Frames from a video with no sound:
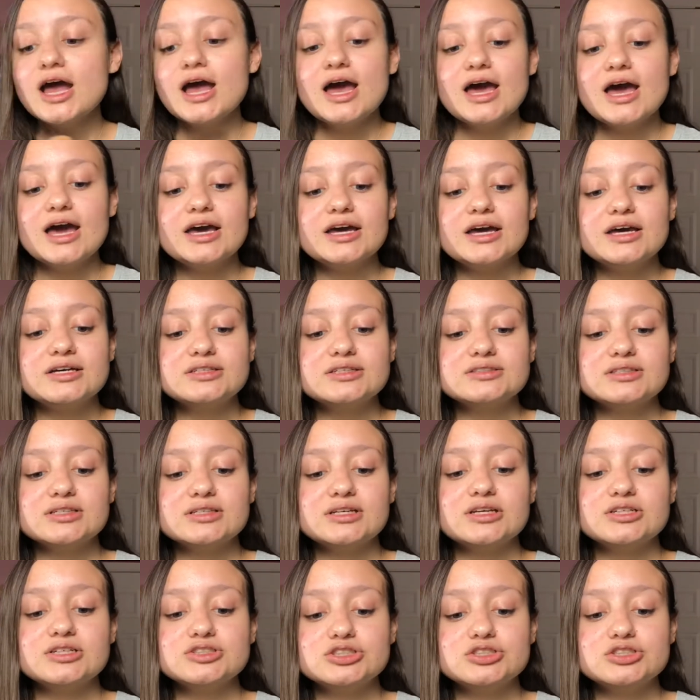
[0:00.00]
and
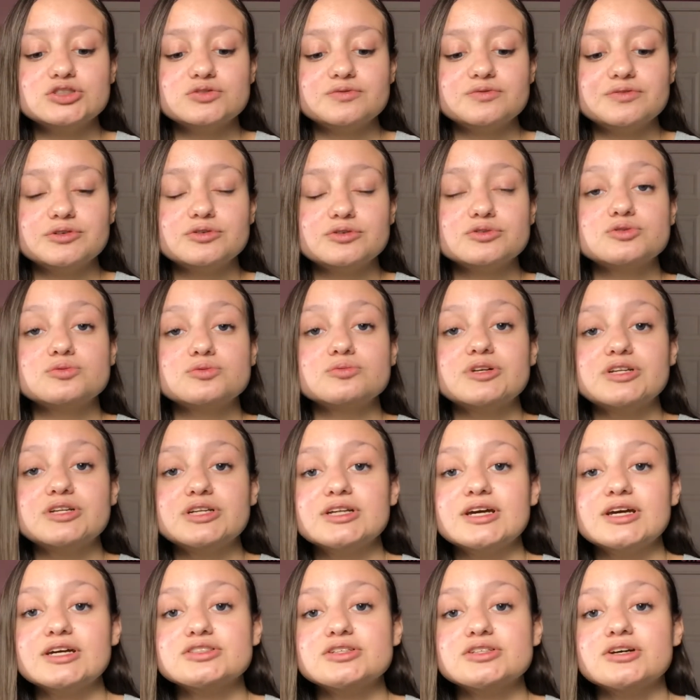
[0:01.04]
it just feels really
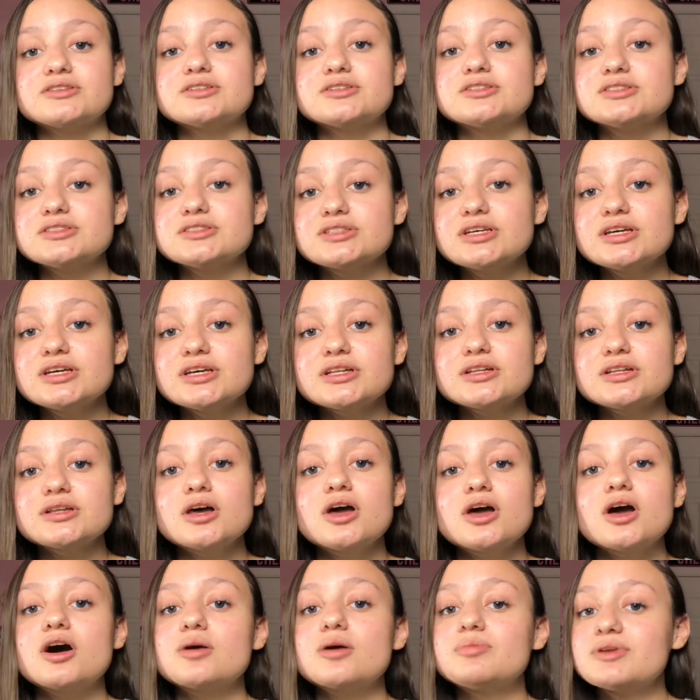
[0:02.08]
nice on the skin,
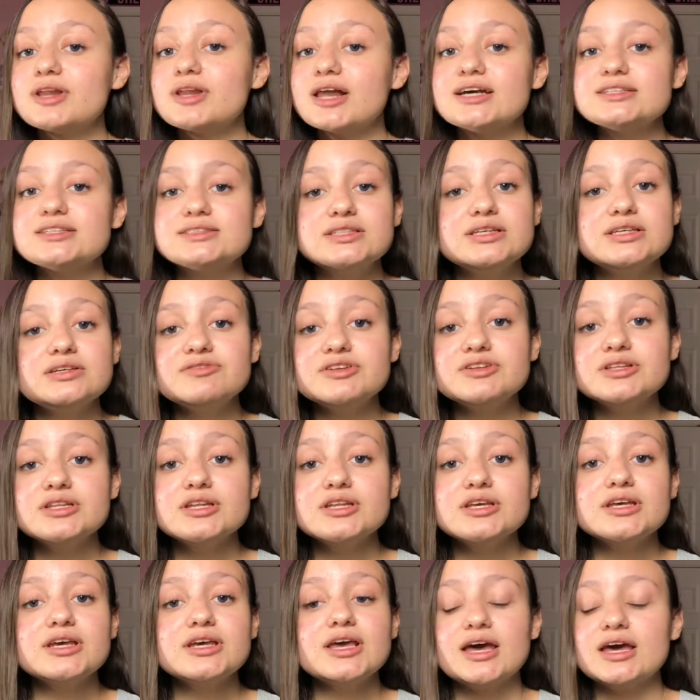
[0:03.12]
applies
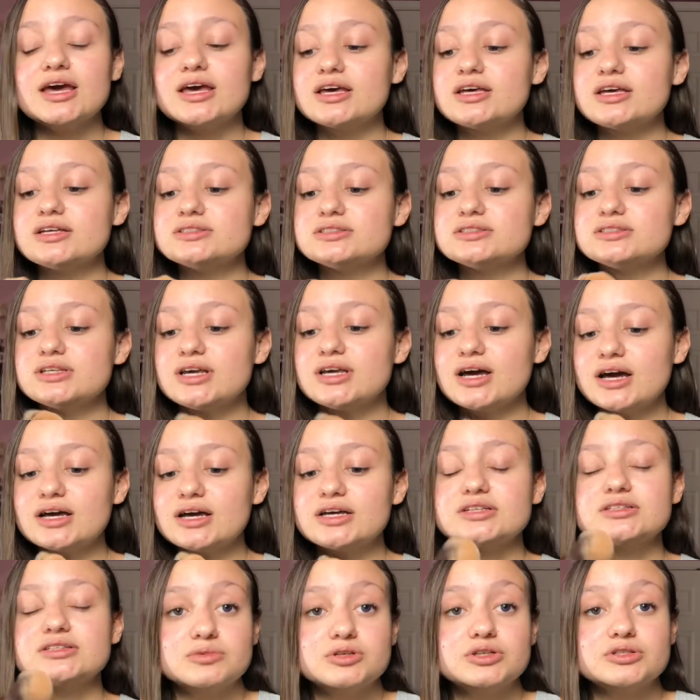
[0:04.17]
evenly, and yeah,
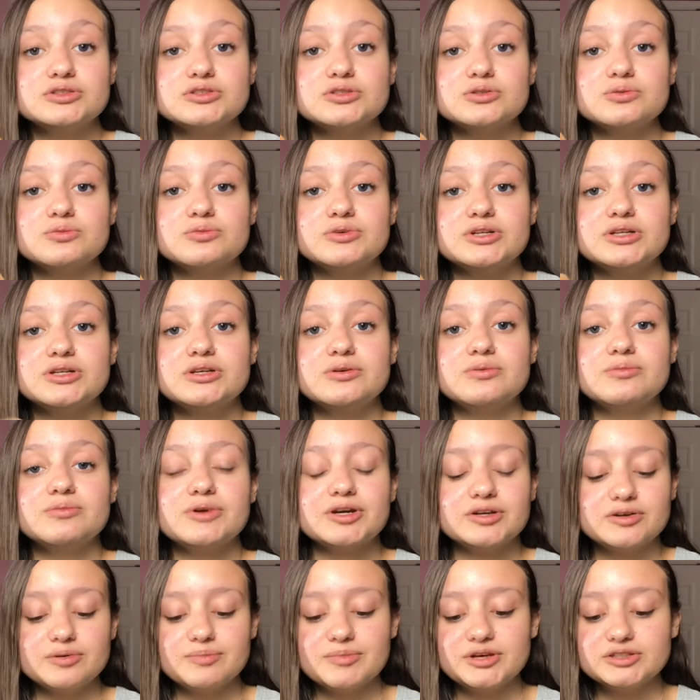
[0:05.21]
it is a really
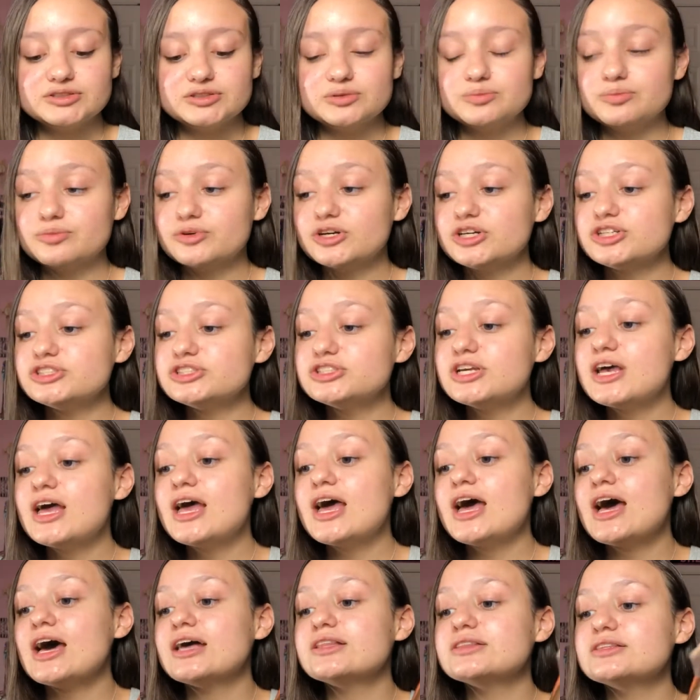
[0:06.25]
recommended brush,
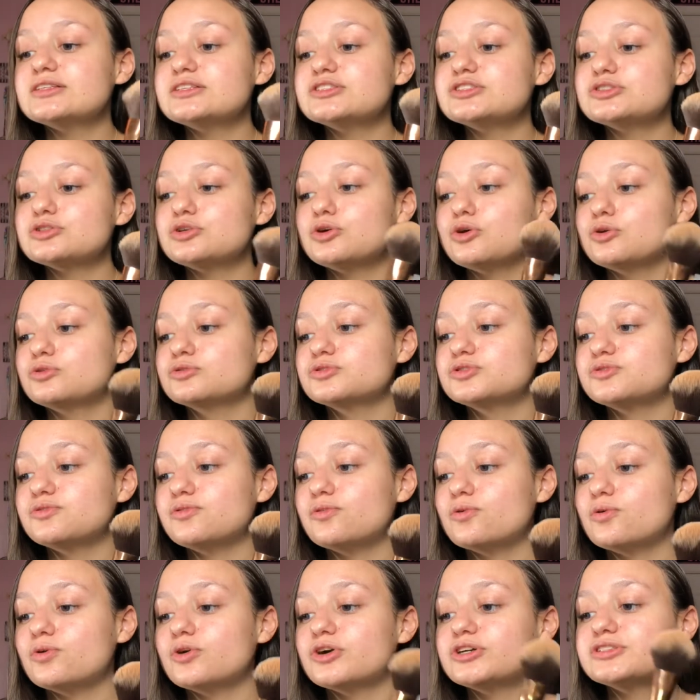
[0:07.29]
and this goes
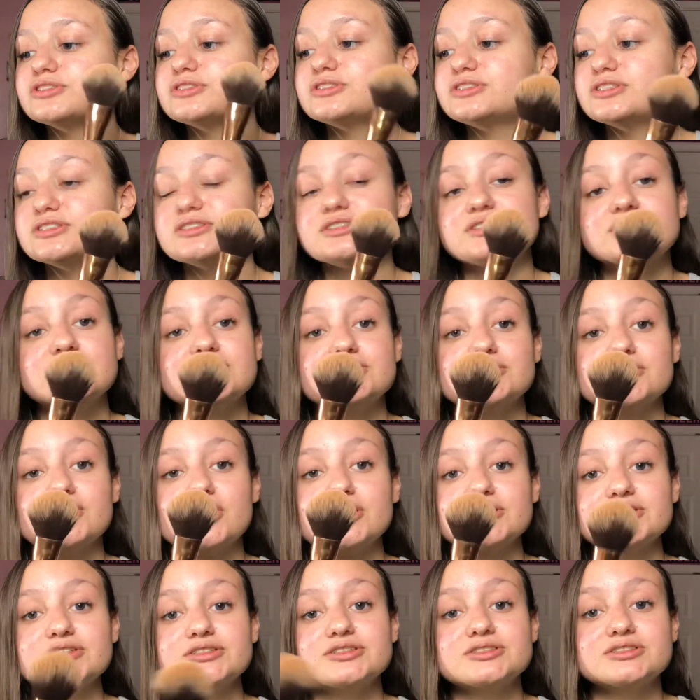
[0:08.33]
for
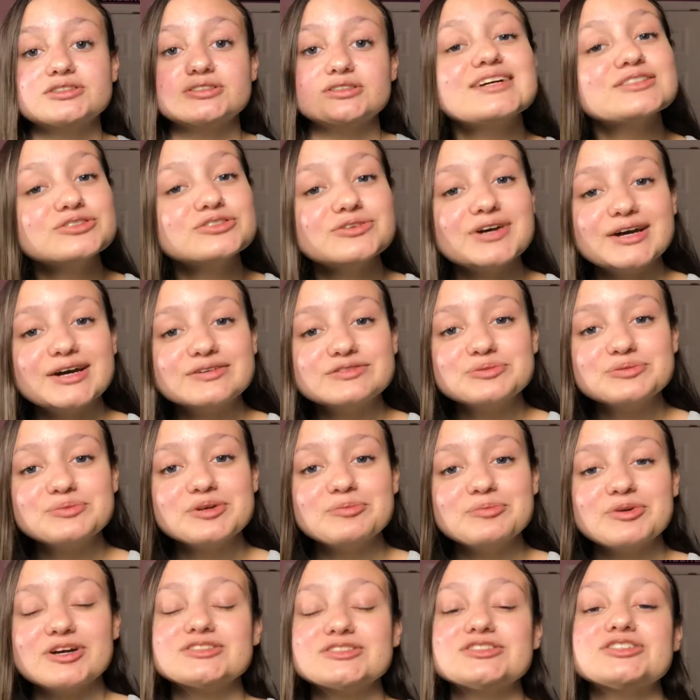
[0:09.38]
$16. And so after my
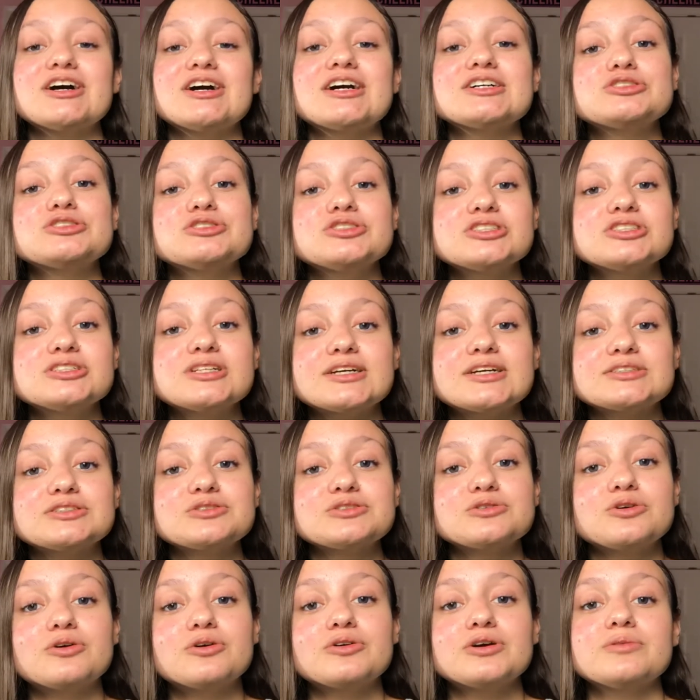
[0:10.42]
bronzer, I usually like to
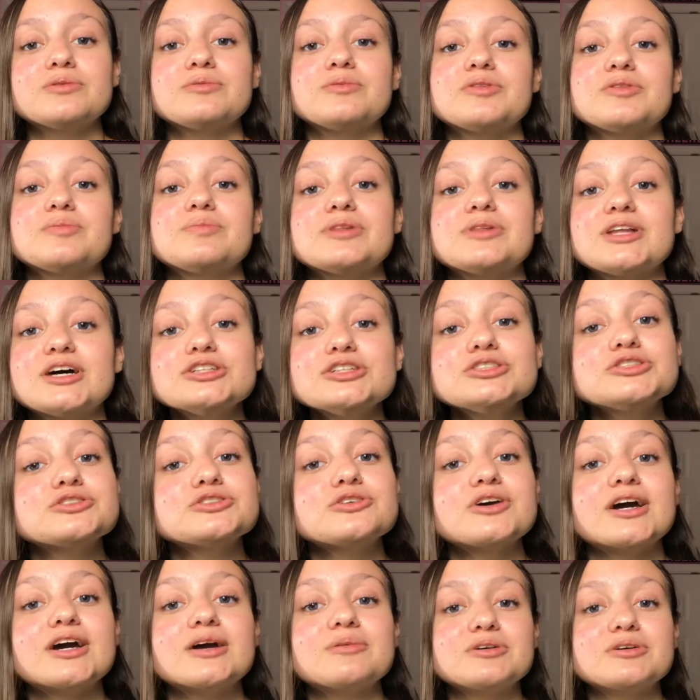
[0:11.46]
go in with blush, so
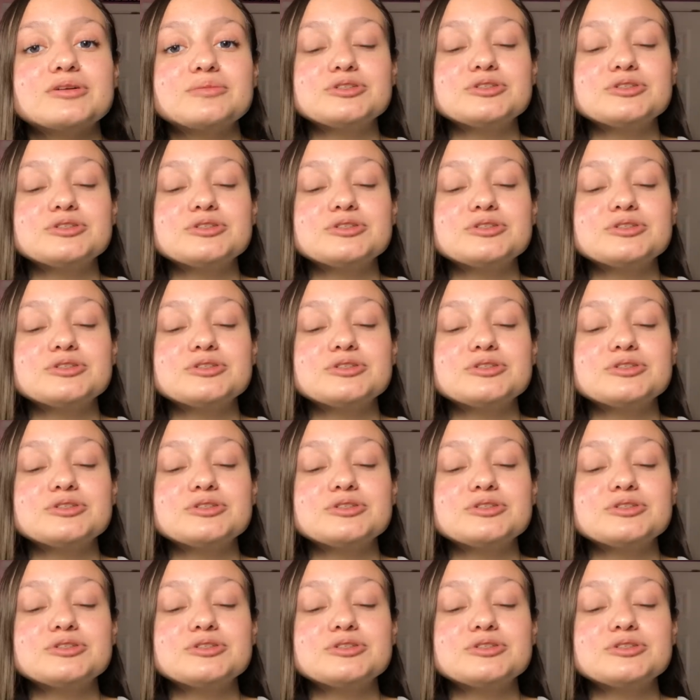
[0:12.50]
I'm going to be